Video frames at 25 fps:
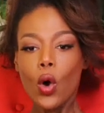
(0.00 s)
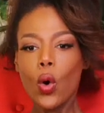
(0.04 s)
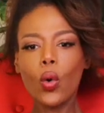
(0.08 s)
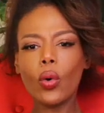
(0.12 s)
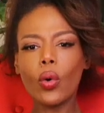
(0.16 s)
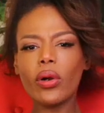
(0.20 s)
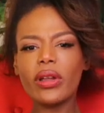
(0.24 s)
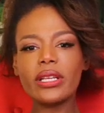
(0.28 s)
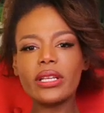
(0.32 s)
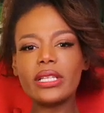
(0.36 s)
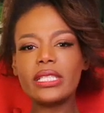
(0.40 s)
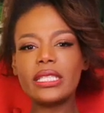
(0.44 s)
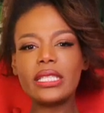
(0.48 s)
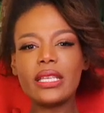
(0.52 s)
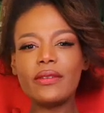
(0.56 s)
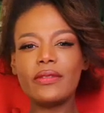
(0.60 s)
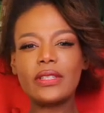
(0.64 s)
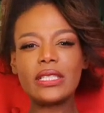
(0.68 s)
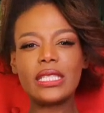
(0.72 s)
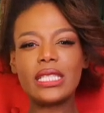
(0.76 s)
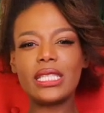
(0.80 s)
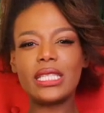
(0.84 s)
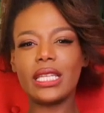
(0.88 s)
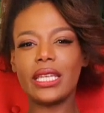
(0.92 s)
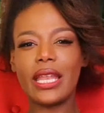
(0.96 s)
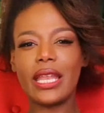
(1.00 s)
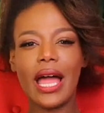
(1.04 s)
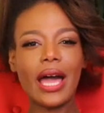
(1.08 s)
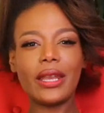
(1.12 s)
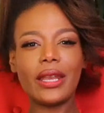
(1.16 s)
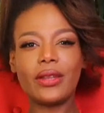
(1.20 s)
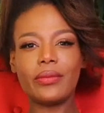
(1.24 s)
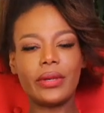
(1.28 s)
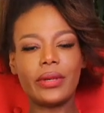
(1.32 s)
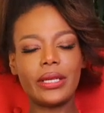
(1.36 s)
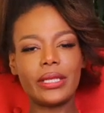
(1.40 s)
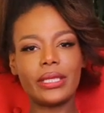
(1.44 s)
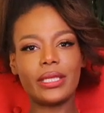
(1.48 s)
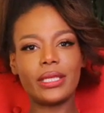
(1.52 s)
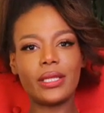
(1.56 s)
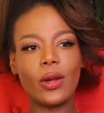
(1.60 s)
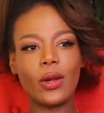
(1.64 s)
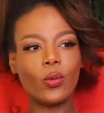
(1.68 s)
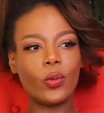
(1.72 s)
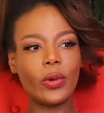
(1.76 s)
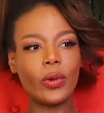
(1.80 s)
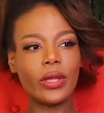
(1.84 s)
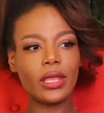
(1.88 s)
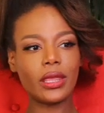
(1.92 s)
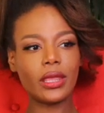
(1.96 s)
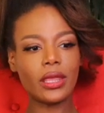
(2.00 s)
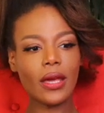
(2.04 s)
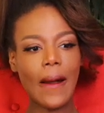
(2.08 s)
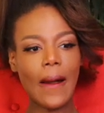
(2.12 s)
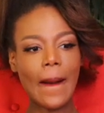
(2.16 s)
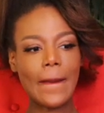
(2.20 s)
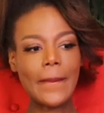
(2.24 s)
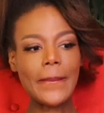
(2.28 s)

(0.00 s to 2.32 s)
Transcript: or is even synonymous with